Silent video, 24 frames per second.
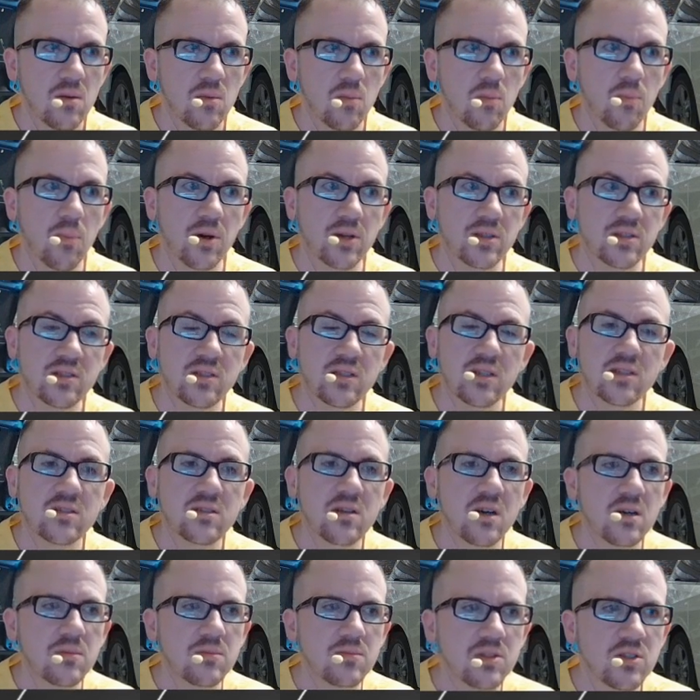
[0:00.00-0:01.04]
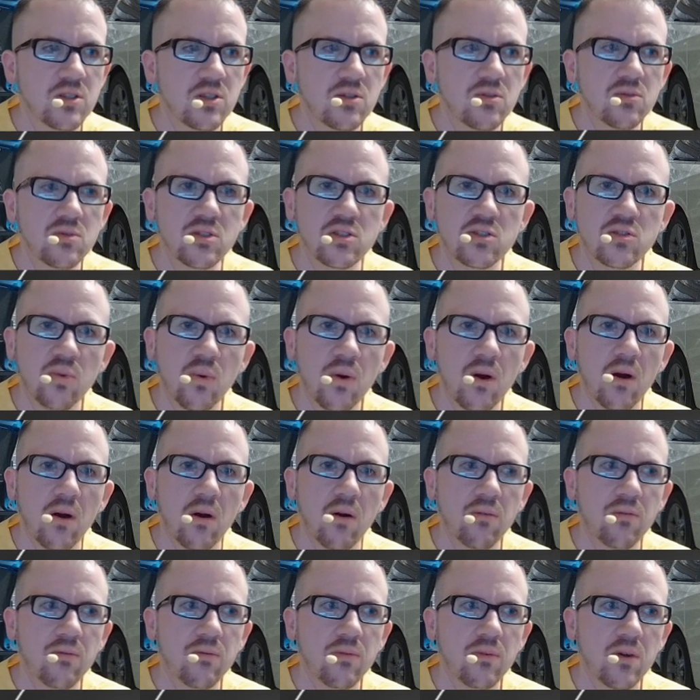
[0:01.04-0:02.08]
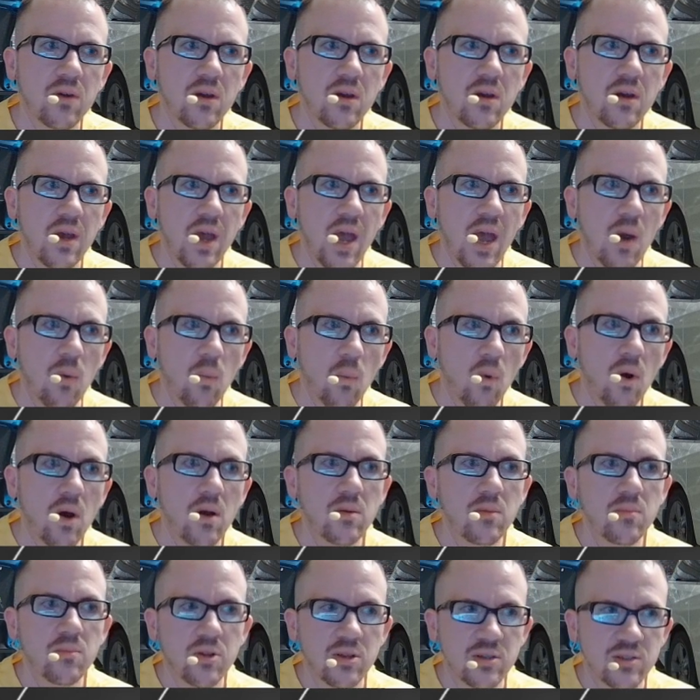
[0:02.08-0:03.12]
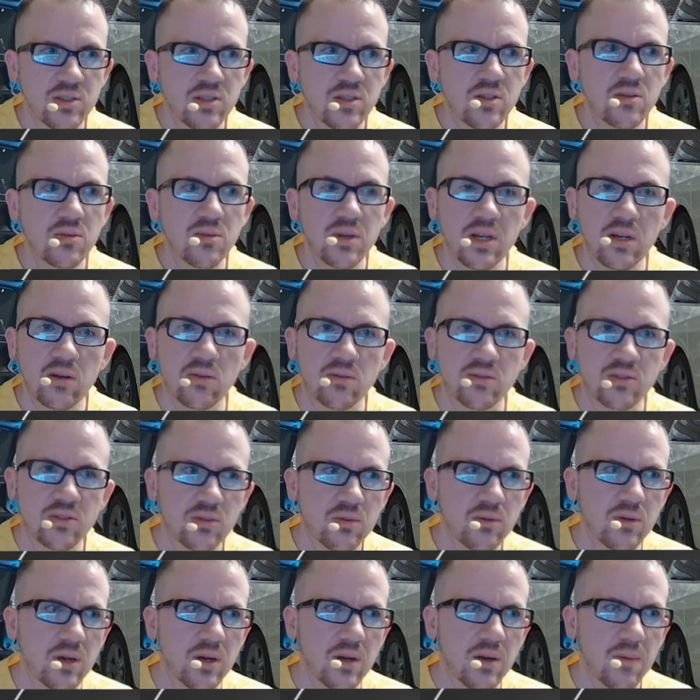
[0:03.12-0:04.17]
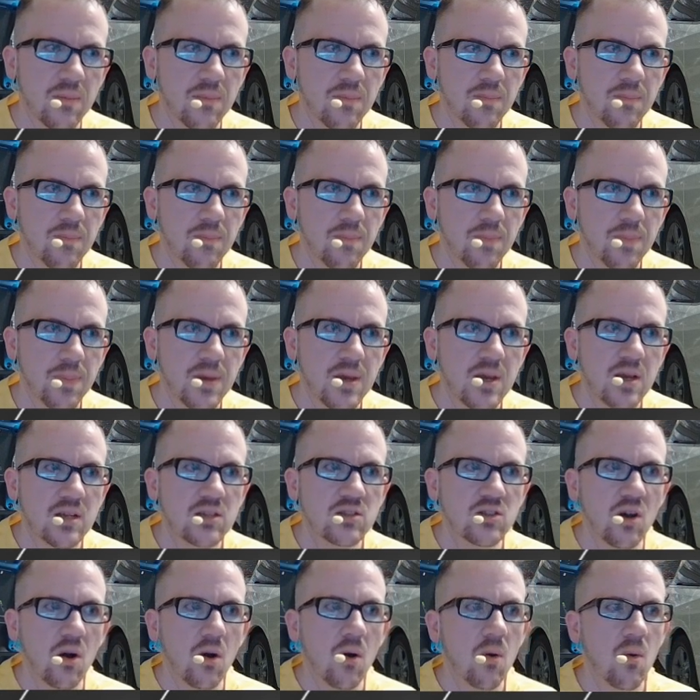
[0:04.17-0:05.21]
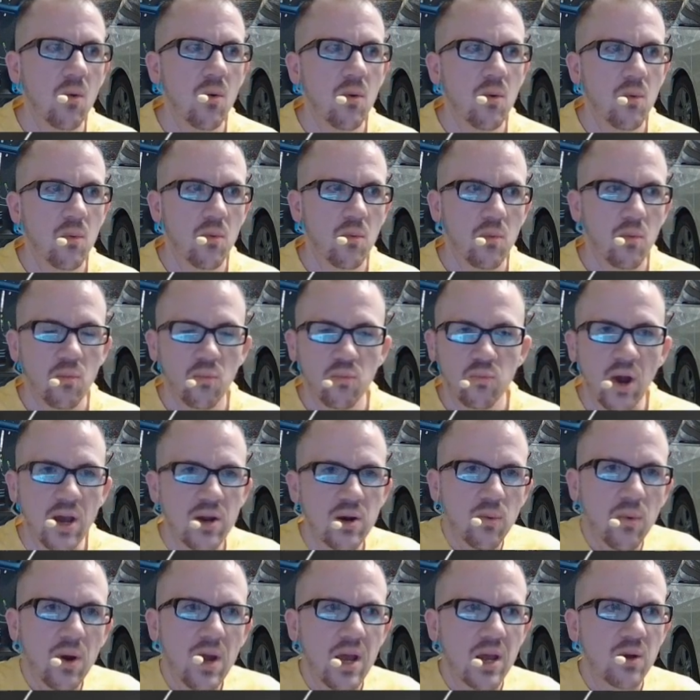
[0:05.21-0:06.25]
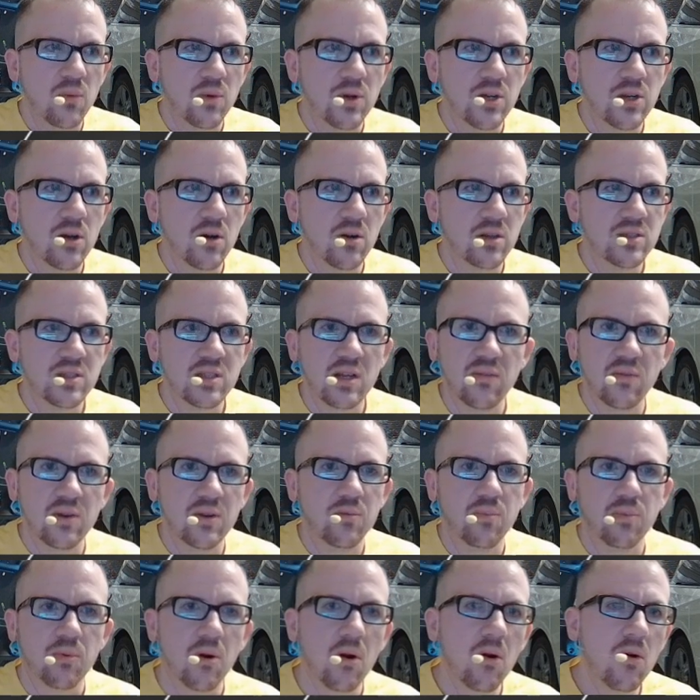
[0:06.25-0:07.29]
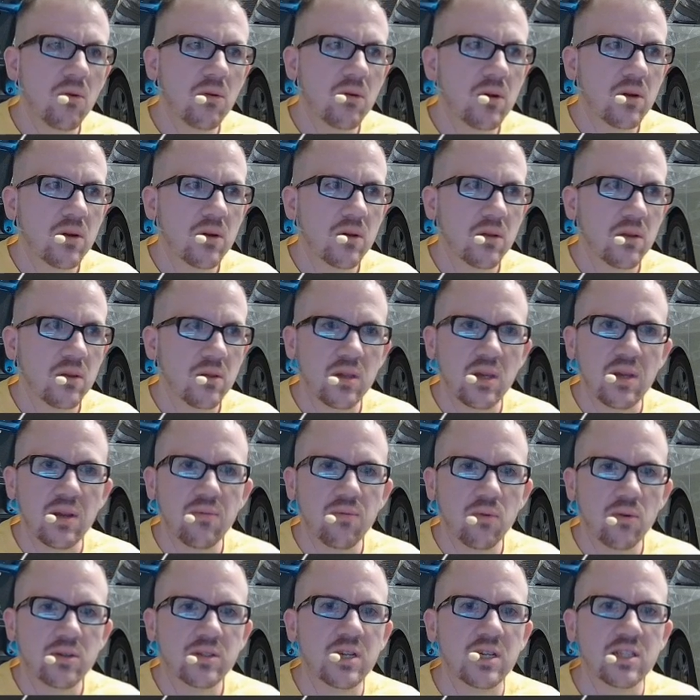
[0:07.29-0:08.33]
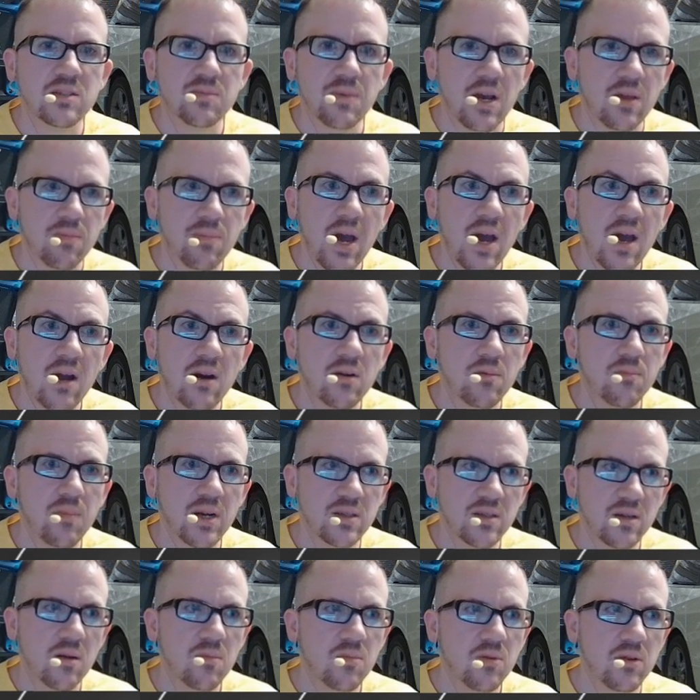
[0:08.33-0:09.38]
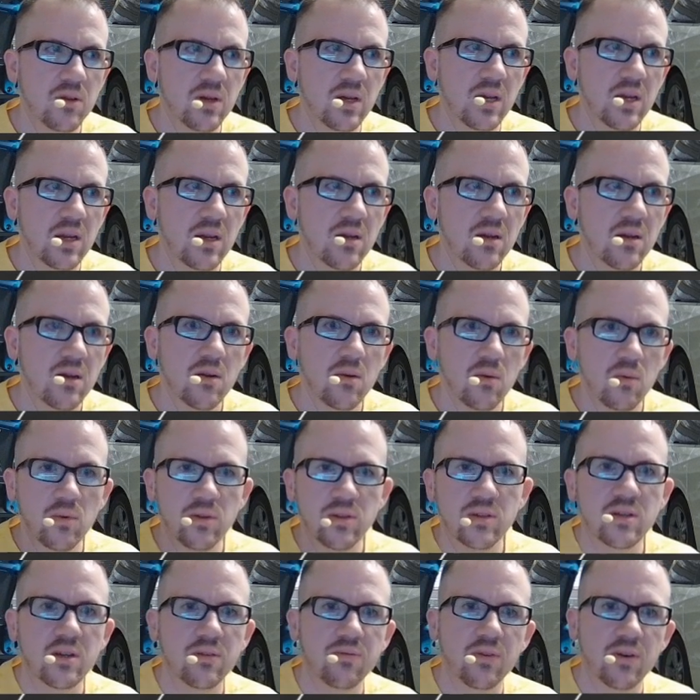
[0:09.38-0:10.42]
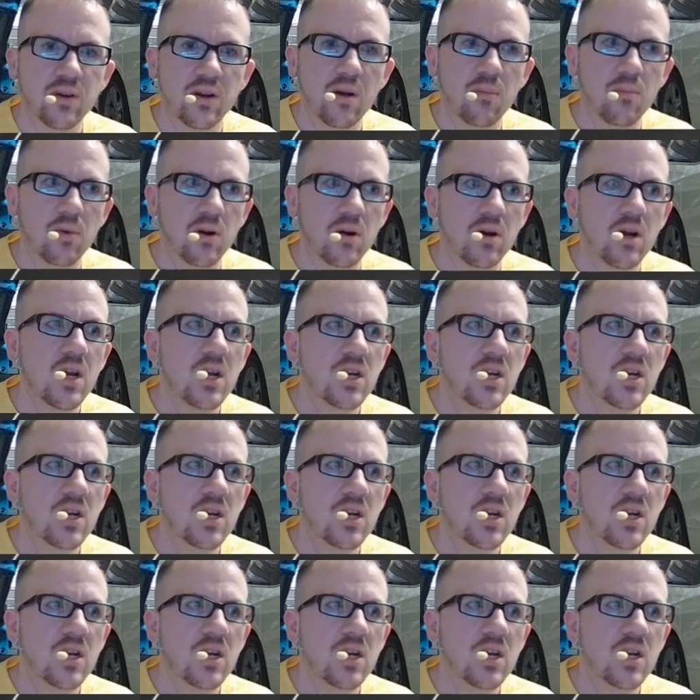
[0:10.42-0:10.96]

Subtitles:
But 6 times 2 is 12. And 1 plus 2 equals 3. So right away, we notice that we broke the vortex math pattern by doubling with a different number.